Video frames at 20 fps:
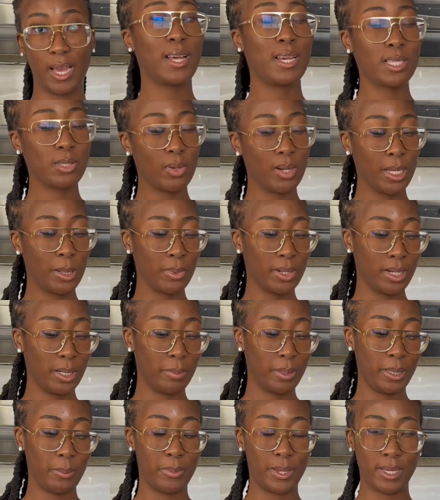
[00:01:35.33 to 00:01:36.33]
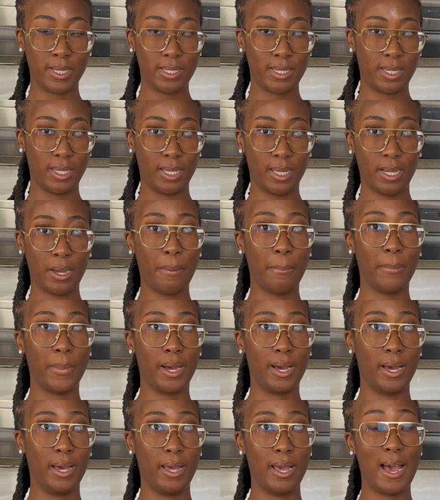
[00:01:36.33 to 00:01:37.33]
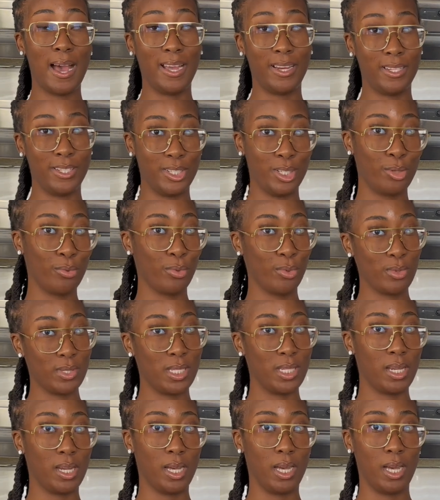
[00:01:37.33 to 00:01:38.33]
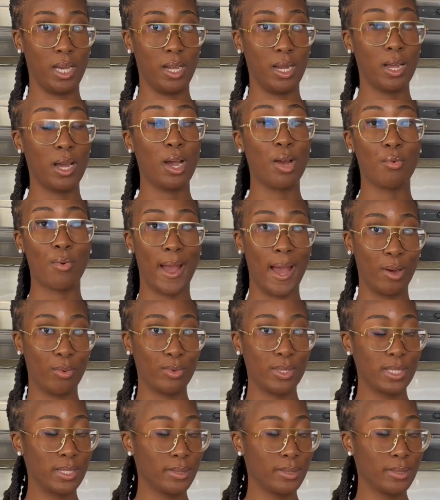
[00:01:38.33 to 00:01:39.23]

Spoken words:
That's what I'm going to be basing my ideal routine around.